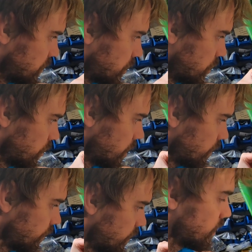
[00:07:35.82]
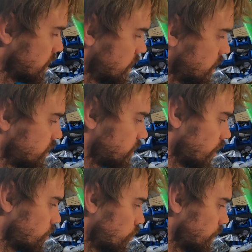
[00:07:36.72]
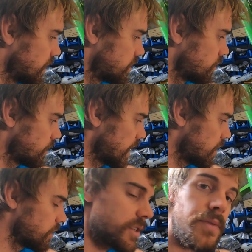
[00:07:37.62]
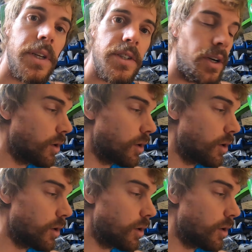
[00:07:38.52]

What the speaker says: secure enough. So all we need to do now is finish it